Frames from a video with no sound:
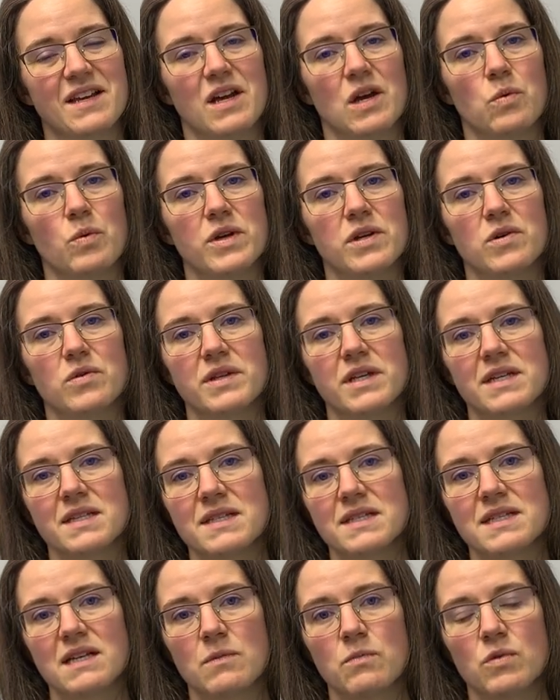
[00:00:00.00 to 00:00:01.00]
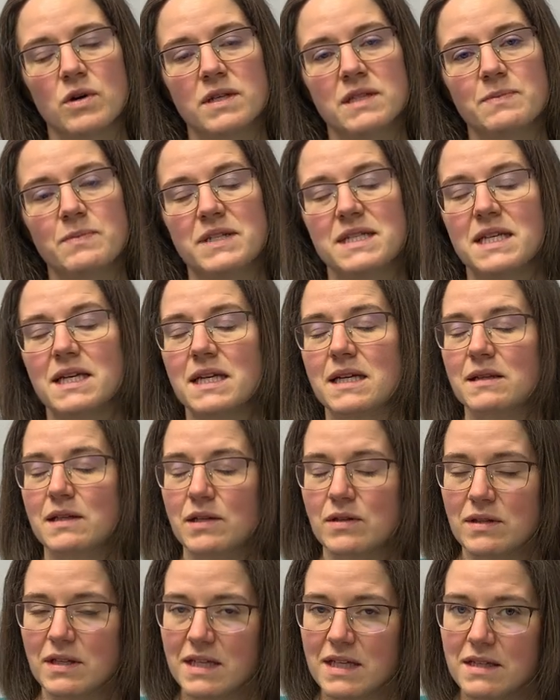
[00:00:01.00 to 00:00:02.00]
We know that in some ones,
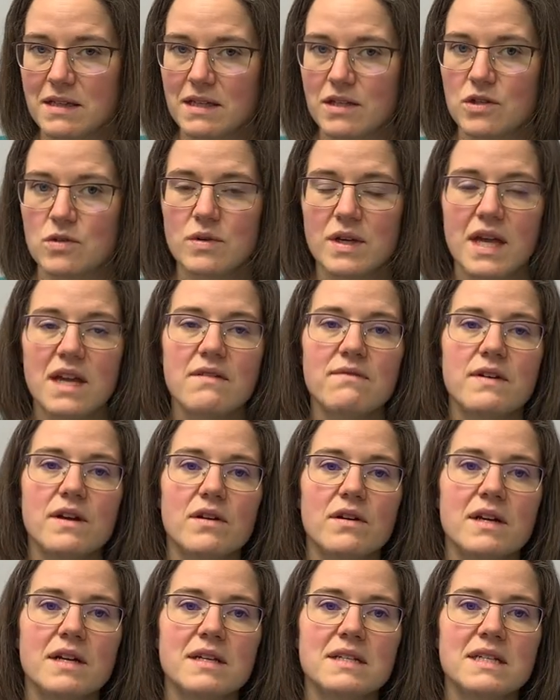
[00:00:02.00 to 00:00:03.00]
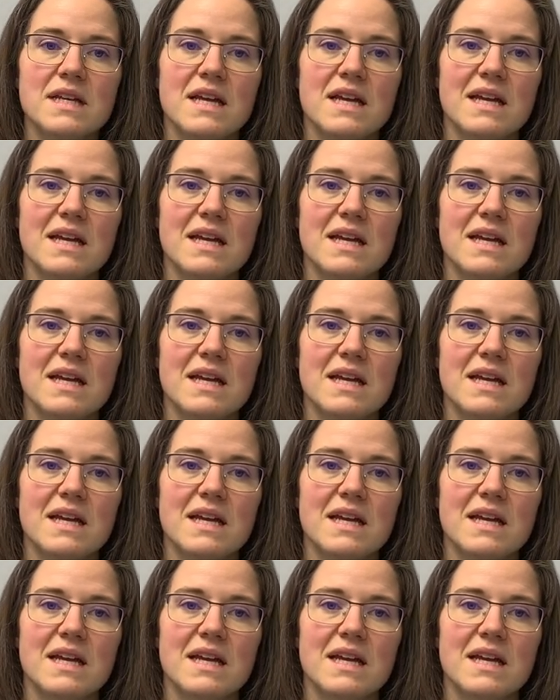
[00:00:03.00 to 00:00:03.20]
particularly in the UK variant,